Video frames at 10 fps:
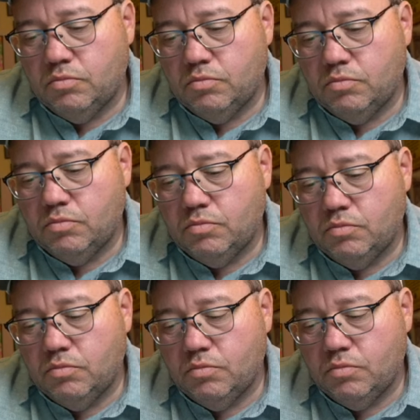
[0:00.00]

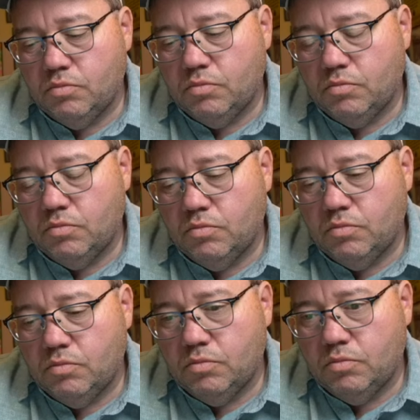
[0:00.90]

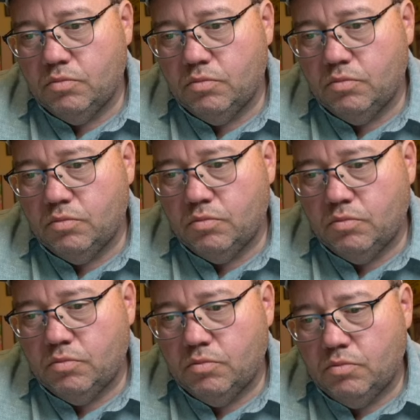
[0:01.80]

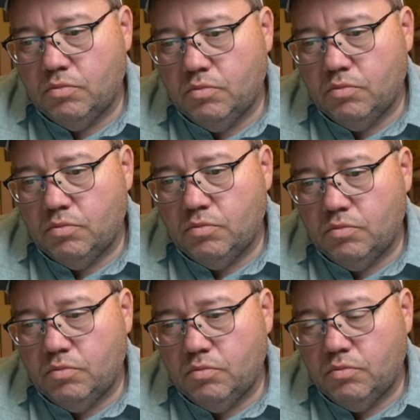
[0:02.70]

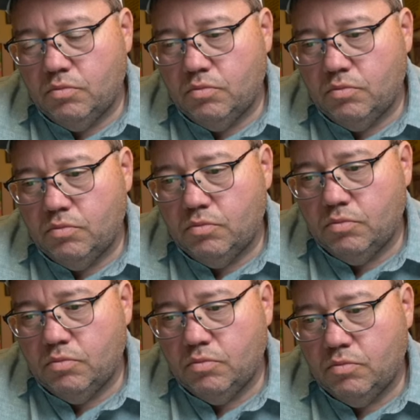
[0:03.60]

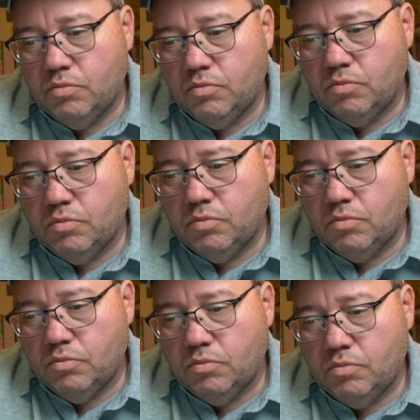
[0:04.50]

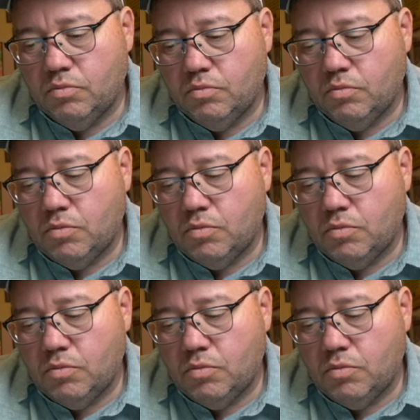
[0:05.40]
(not speaking)